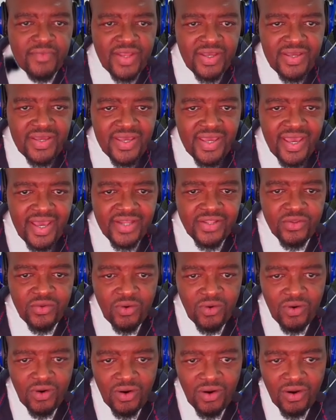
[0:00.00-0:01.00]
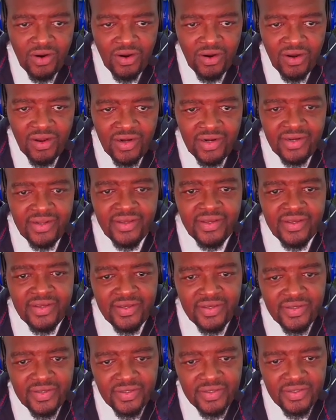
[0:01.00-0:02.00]
he had all
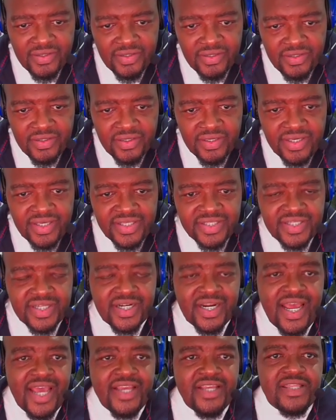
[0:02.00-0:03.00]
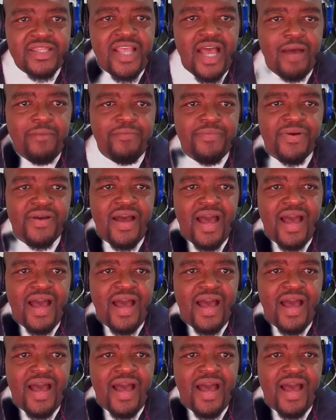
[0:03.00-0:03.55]
his write up.